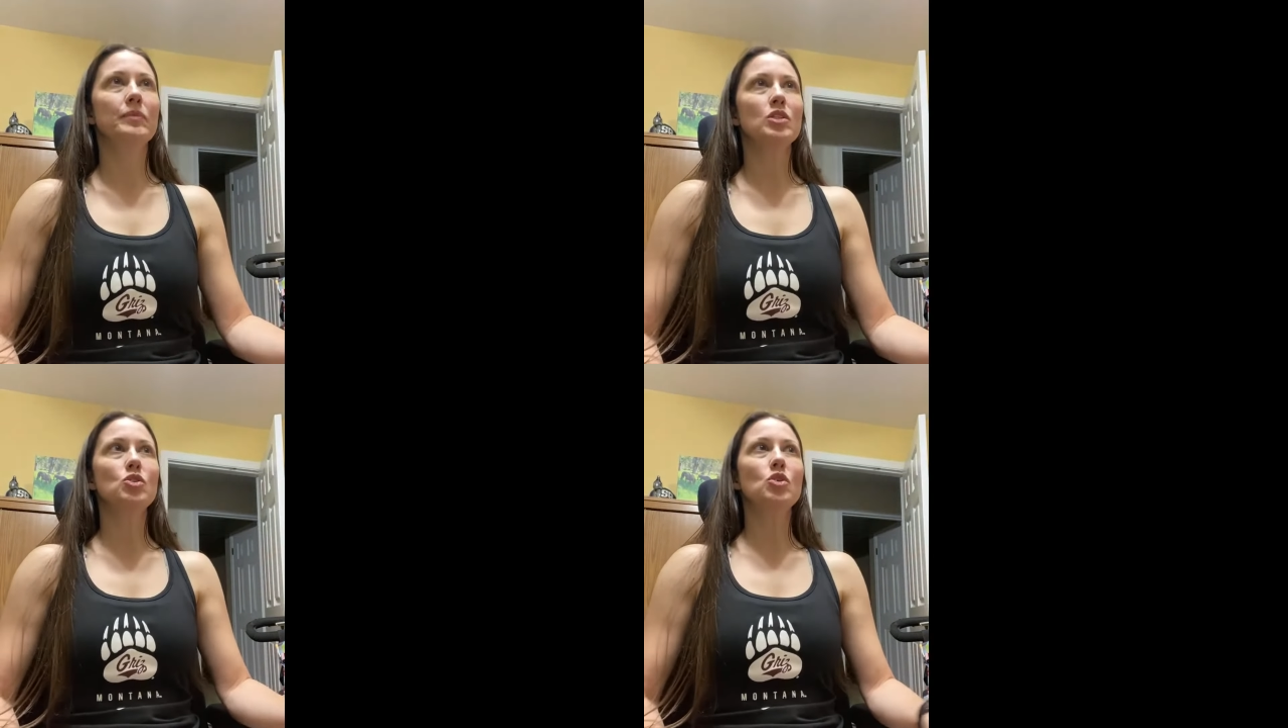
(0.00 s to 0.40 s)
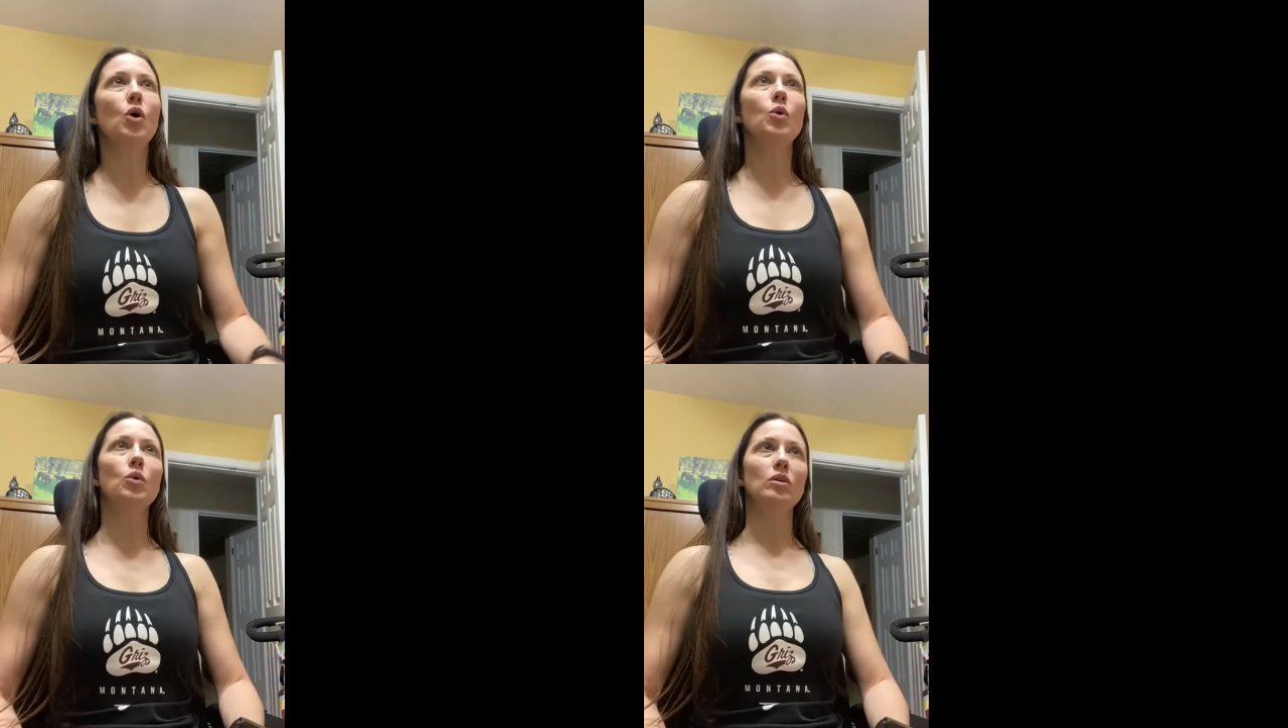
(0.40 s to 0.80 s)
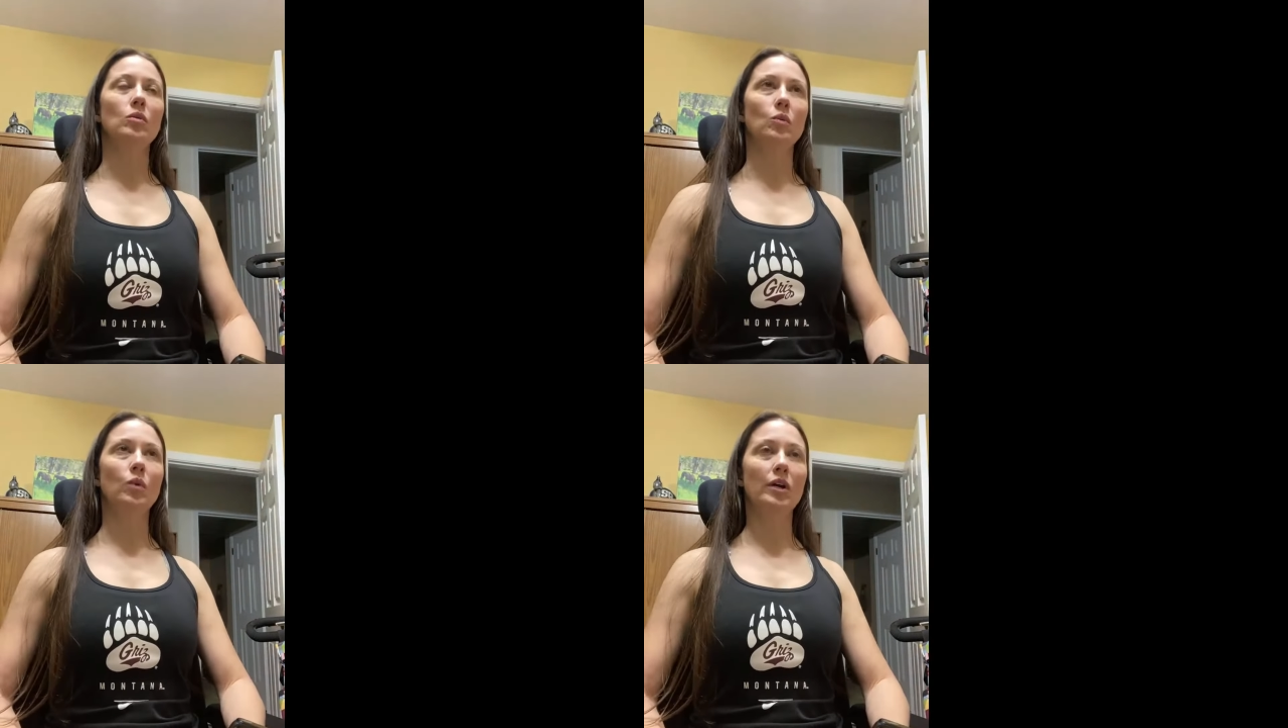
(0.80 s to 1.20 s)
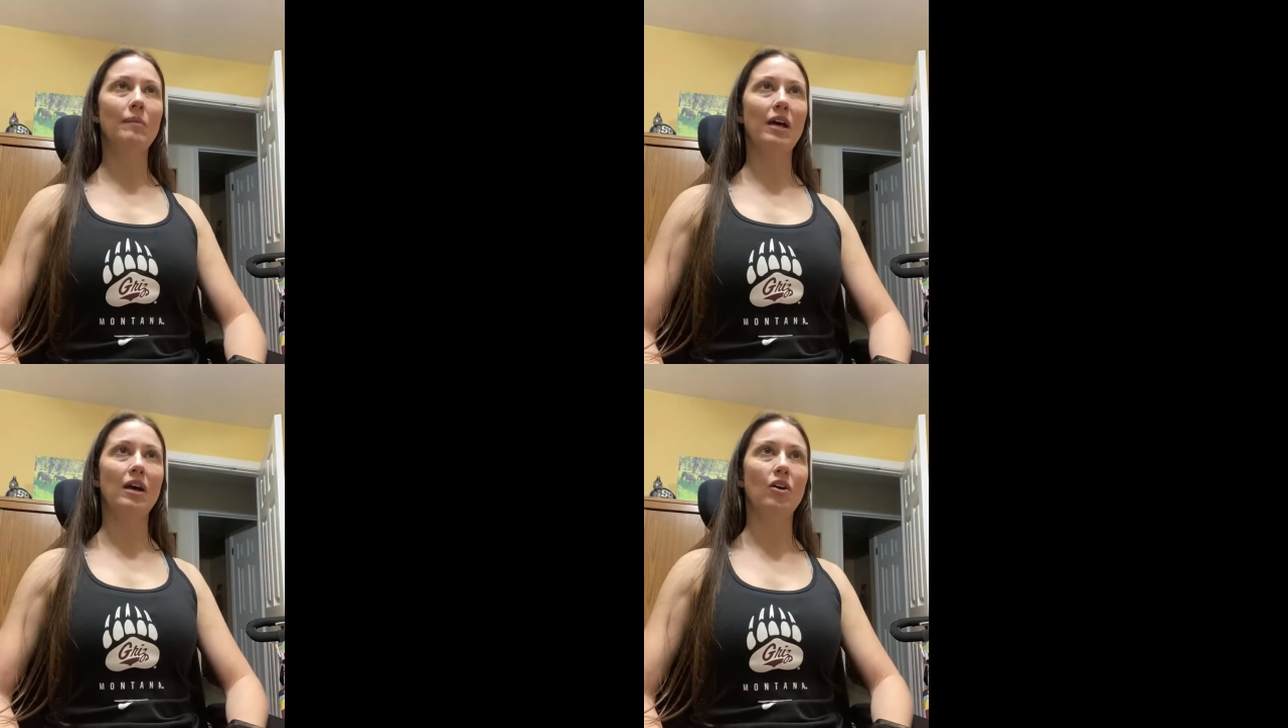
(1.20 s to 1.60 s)
So where
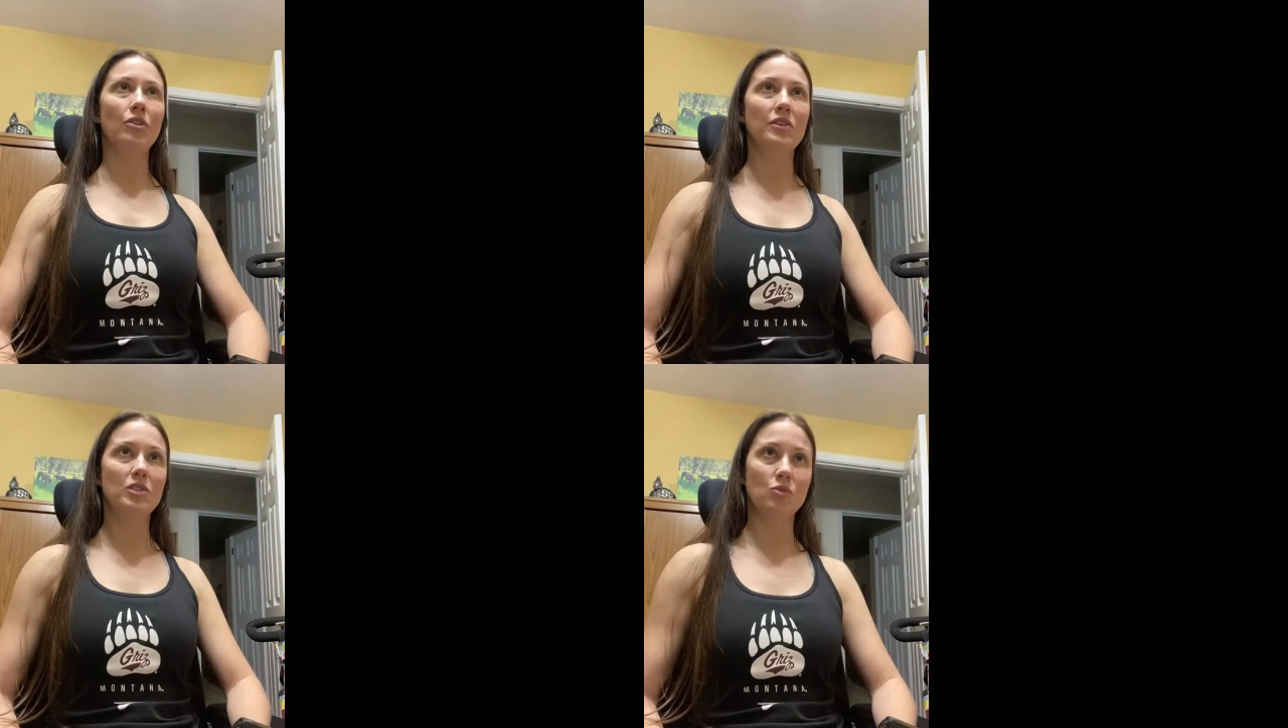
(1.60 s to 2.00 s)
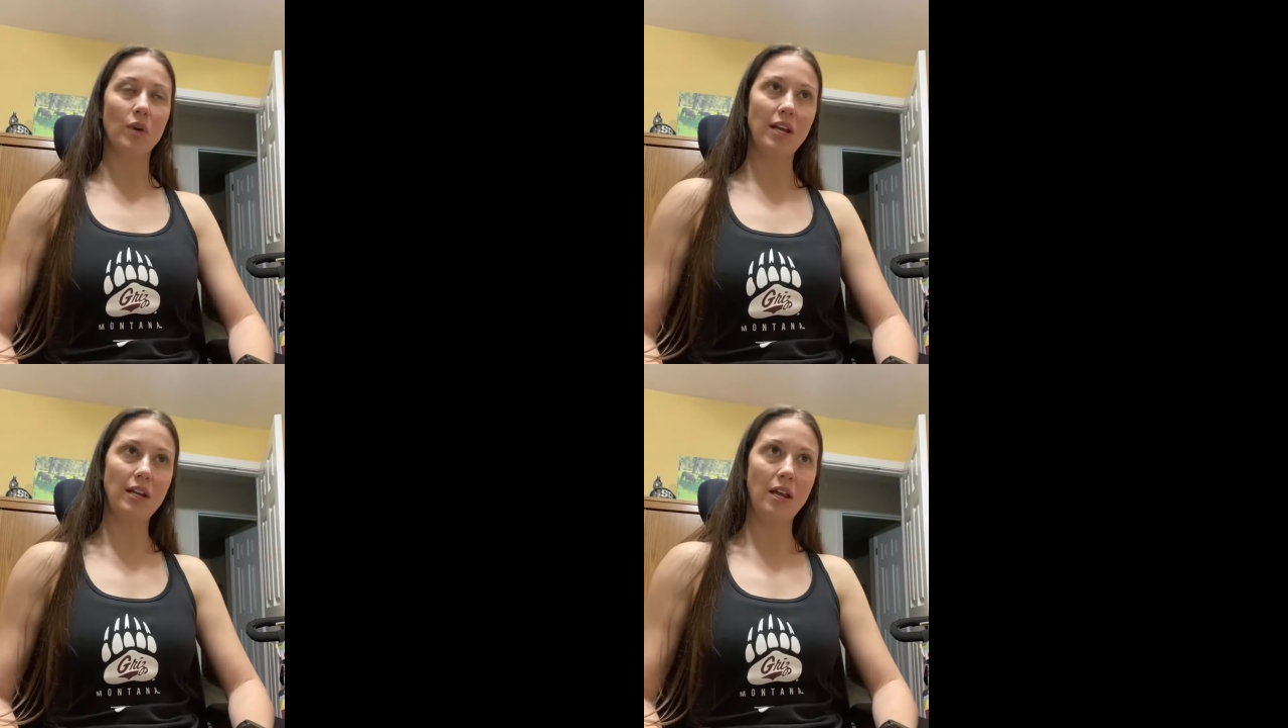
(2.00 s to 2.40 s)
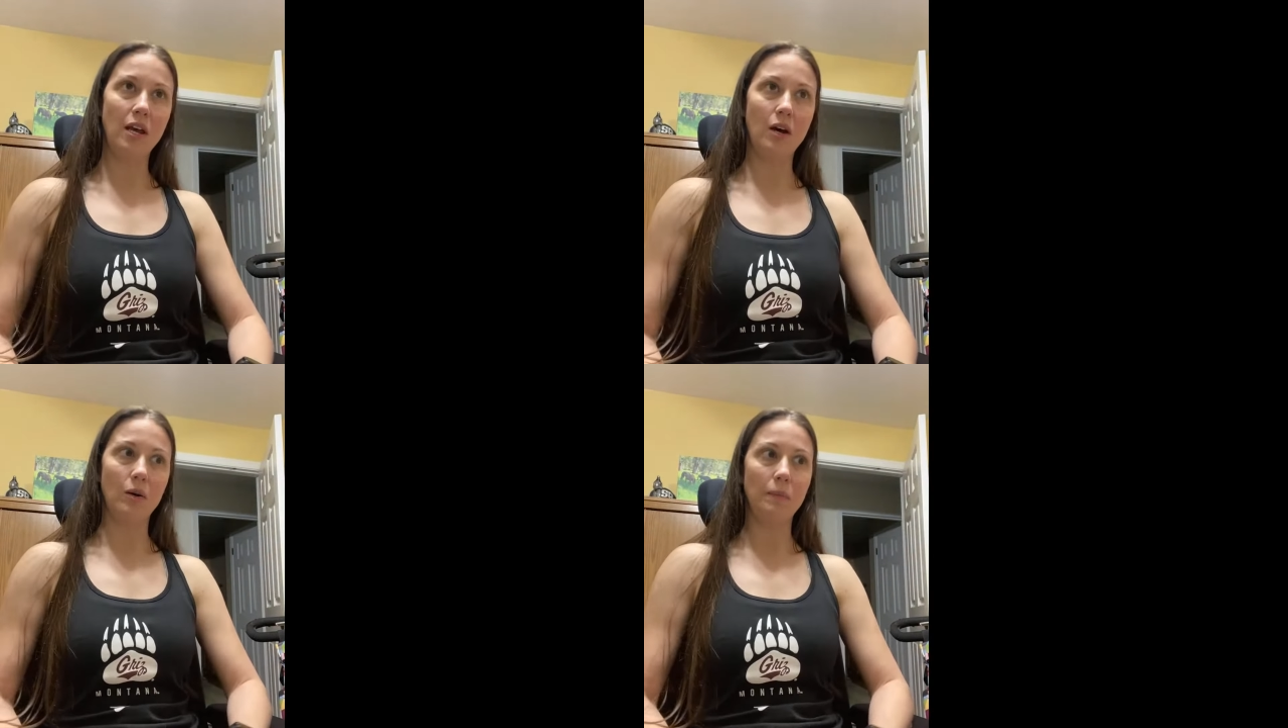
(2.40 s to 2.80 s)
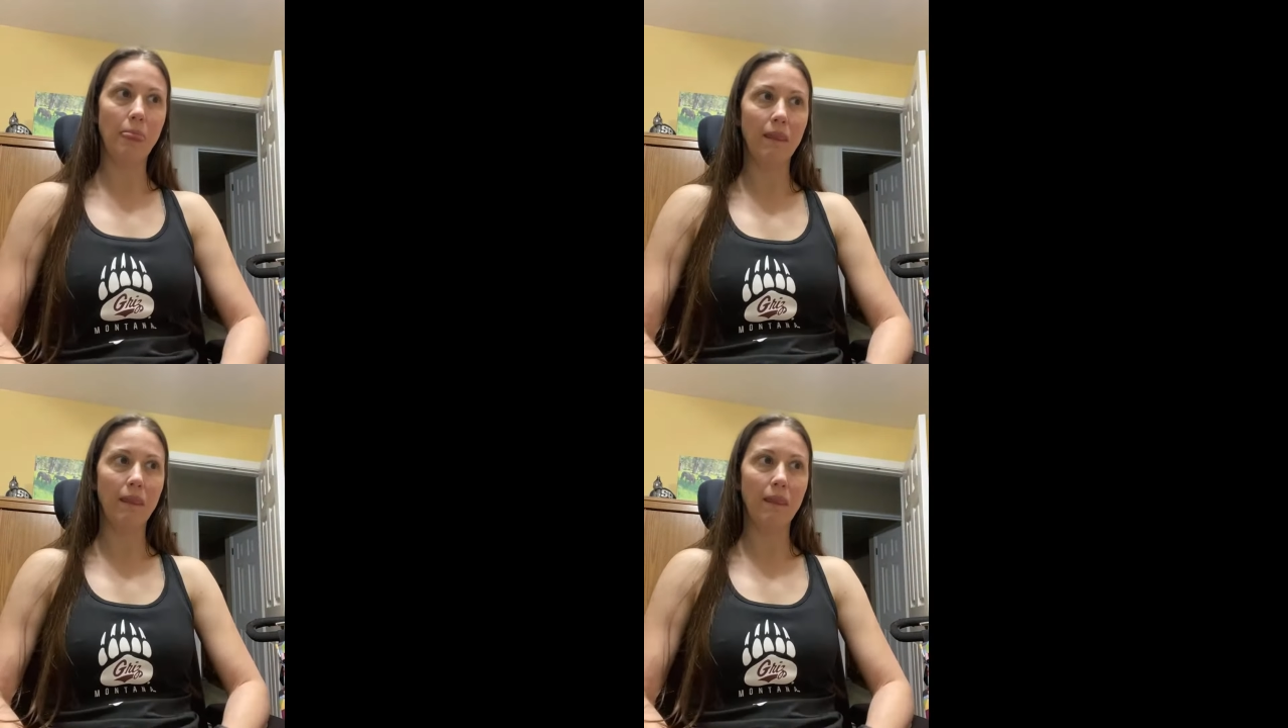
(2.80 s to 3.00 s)
my health is right now,